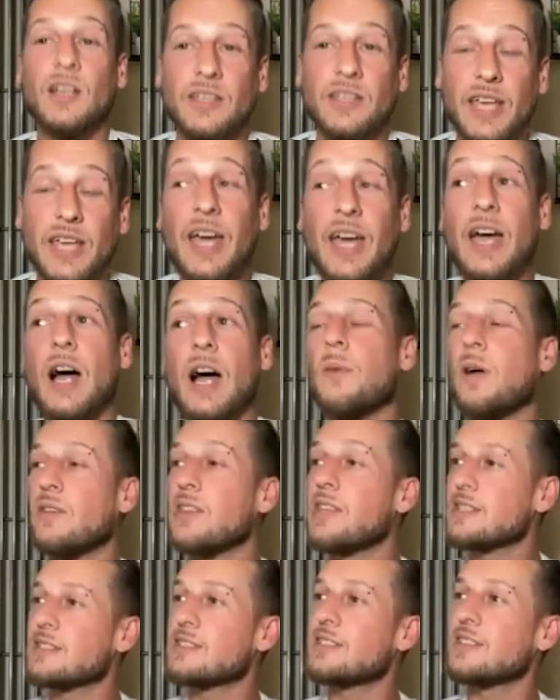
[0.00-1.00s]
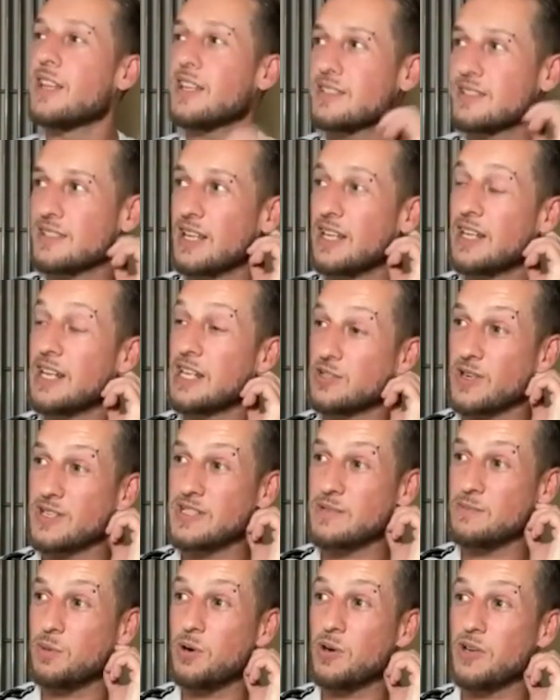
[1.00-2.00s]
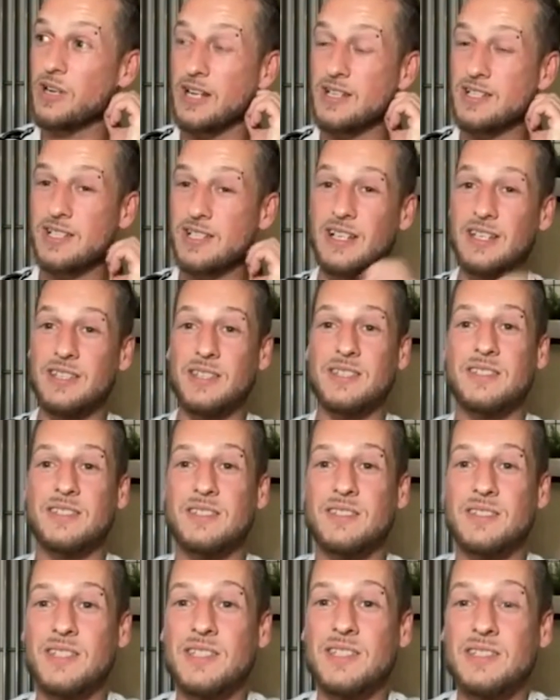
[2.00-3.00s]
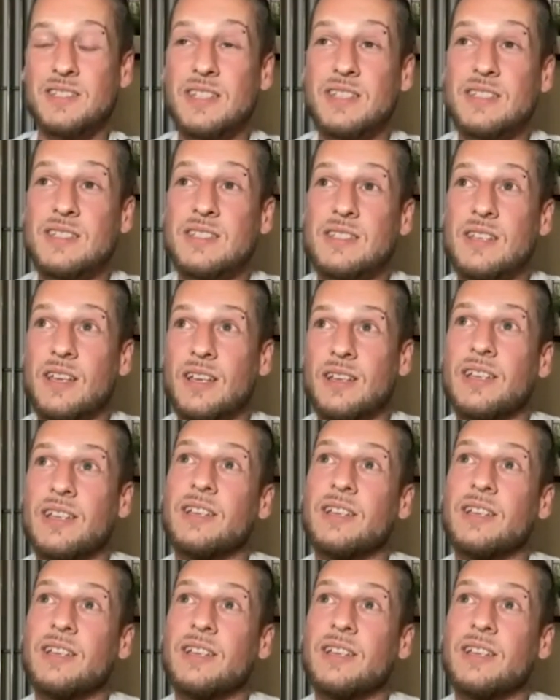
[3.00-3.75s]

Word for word: Yeah, and that's that's an interesting point actually. There's there's there's